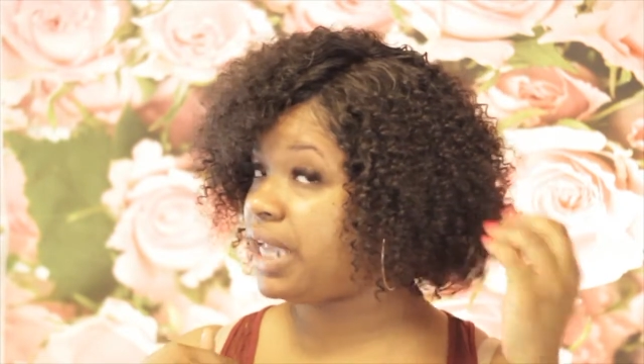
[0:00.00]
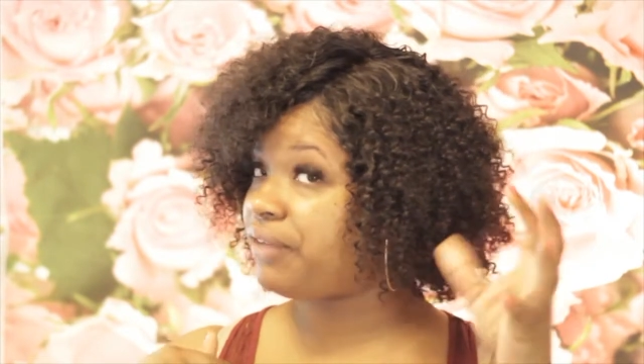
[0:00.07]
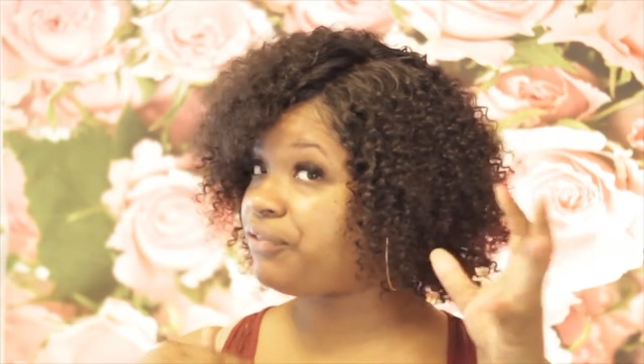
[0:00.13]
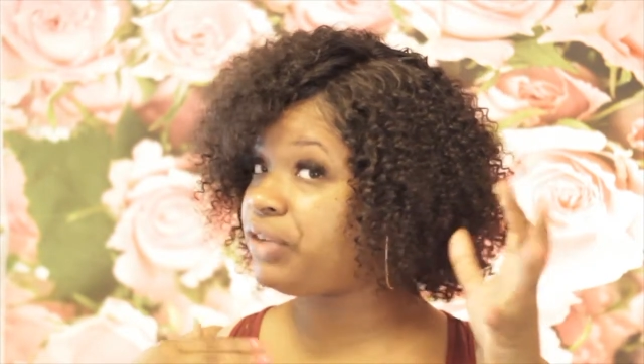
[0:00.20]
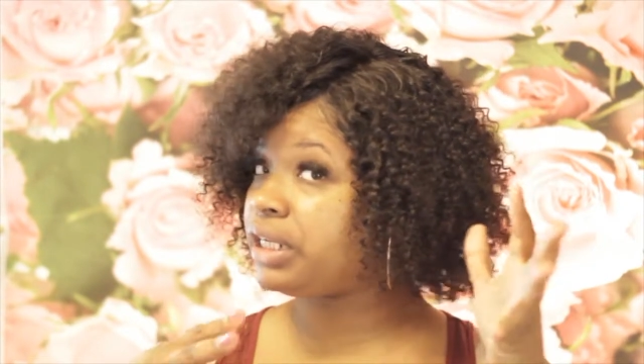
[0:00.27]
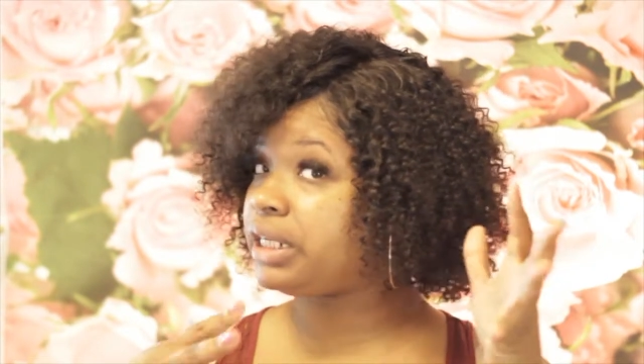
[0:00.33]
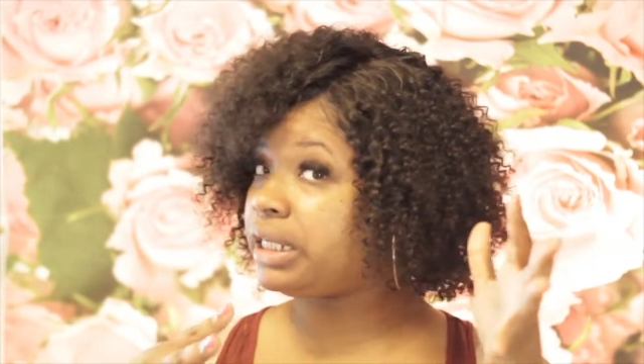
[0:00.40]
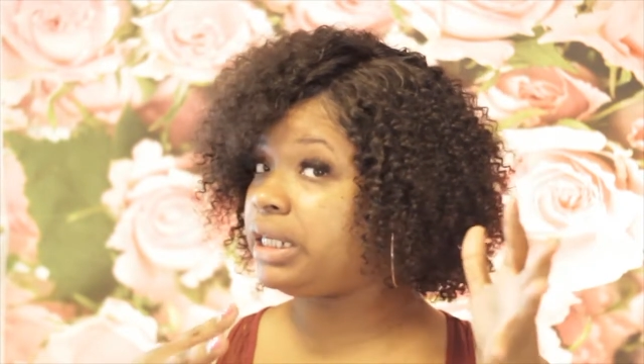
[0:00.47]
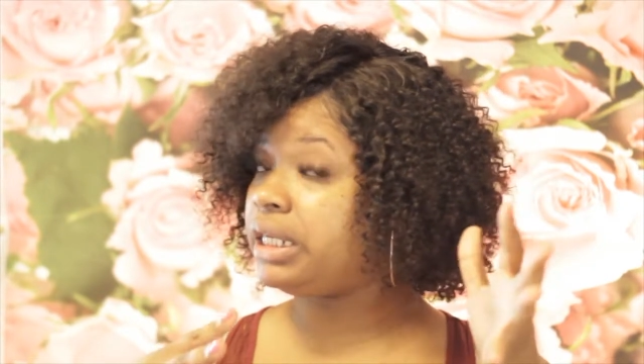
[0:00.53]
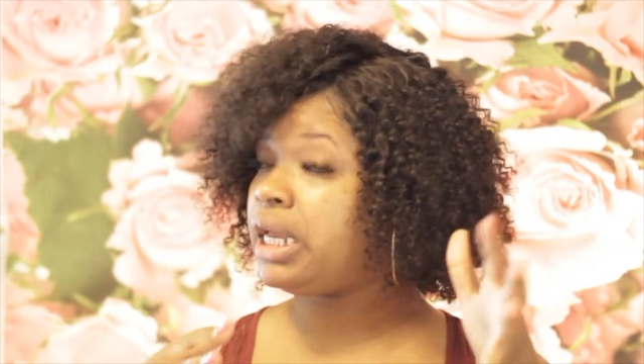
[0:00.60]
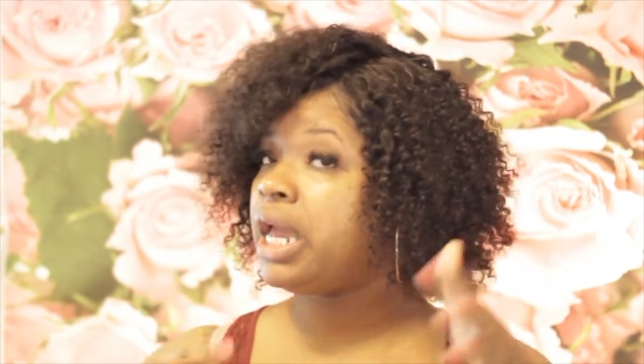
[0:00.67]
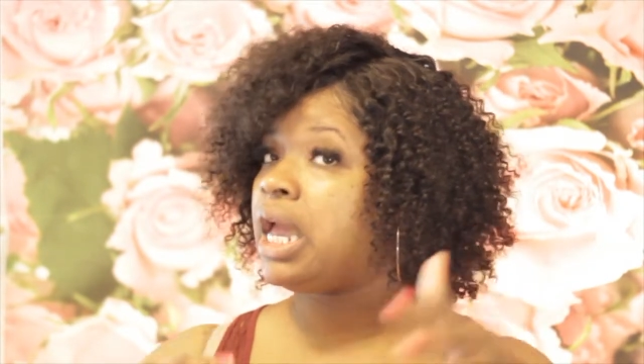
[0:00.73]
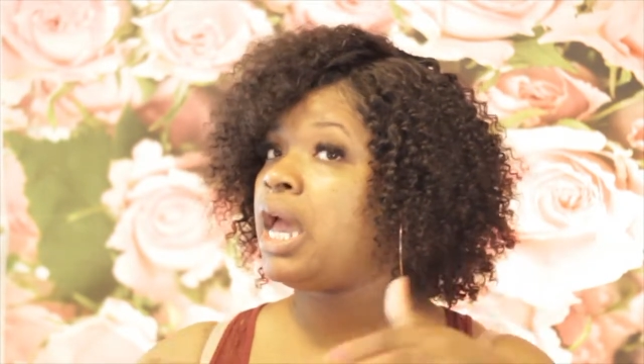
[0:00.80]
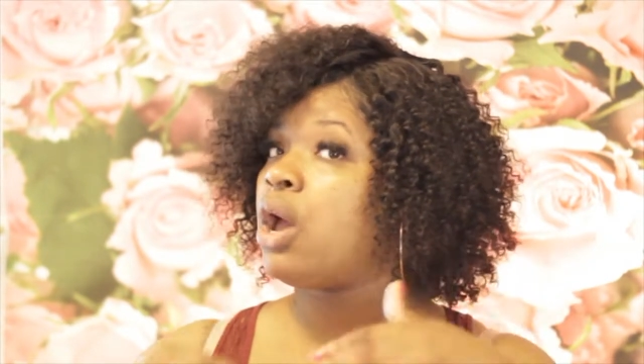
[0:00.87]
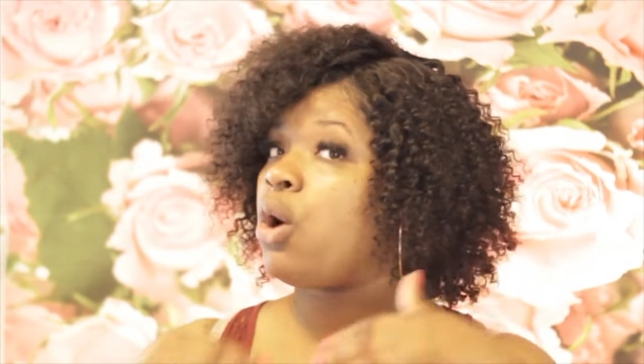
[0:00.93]
definitely
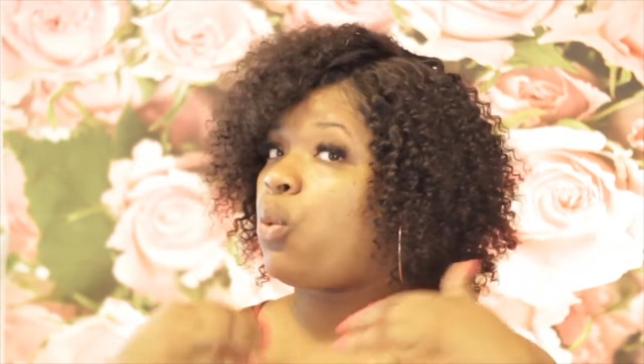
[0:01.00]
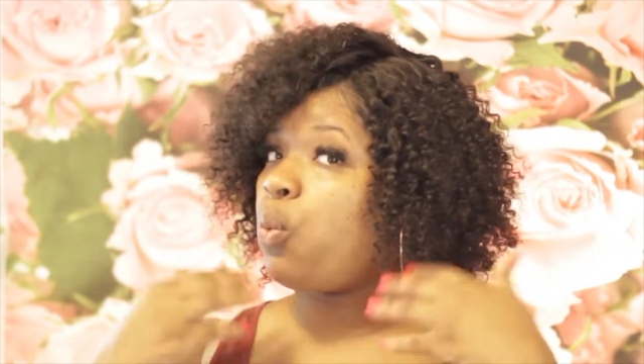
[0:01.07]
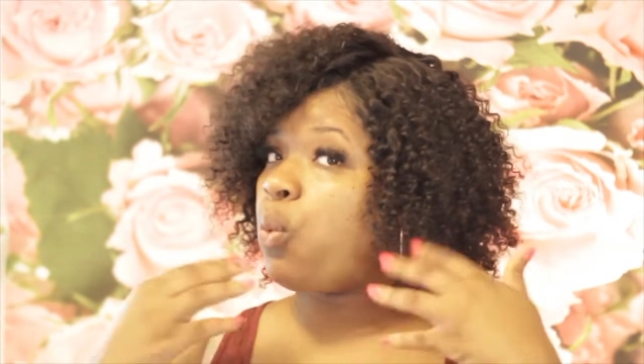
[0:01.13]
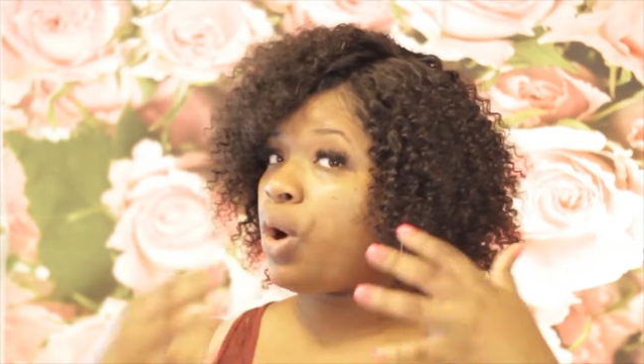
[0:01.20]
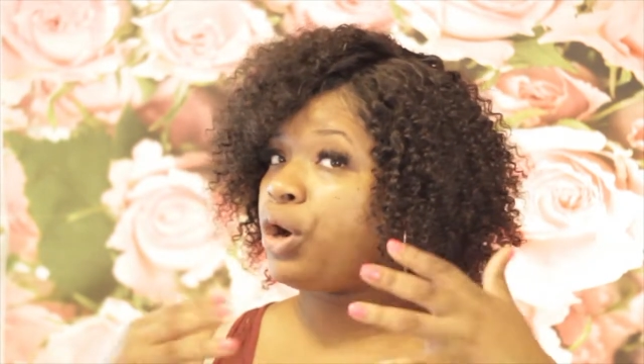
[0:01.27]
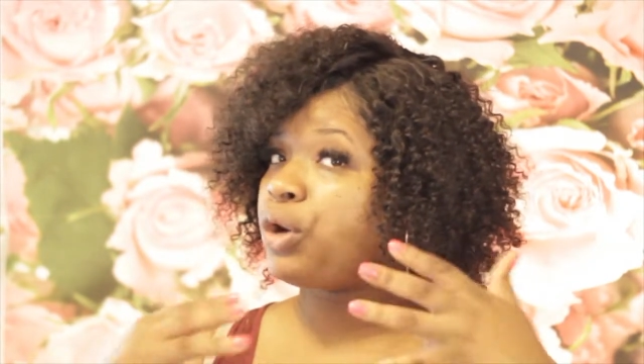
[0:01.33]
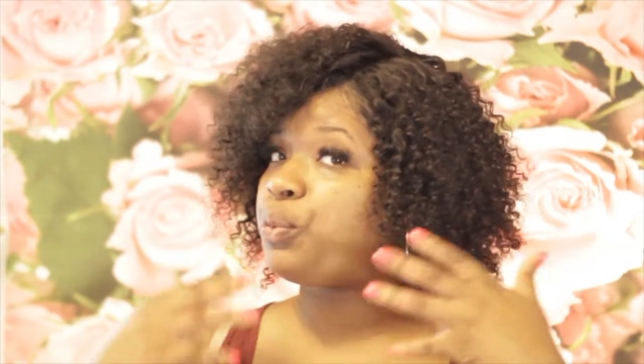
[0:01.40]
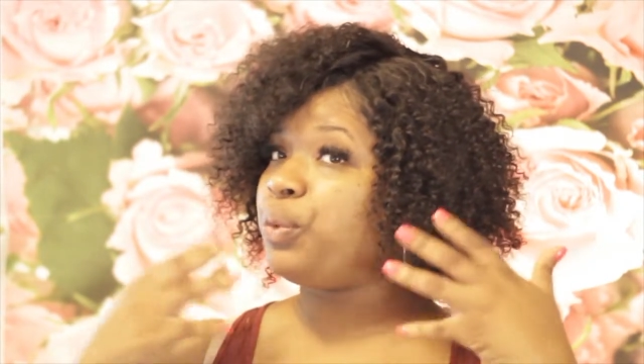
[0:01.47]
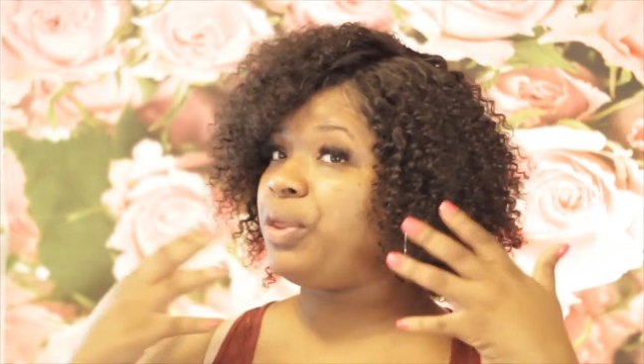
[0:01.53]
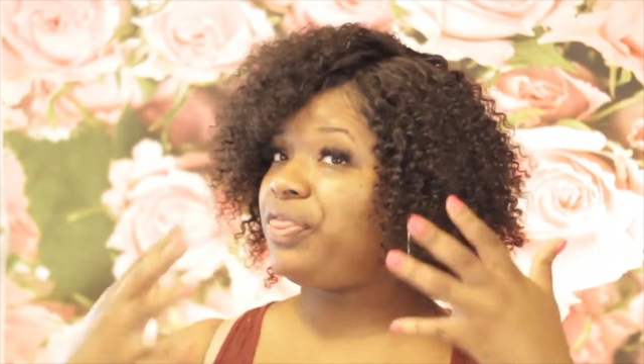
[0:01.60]
work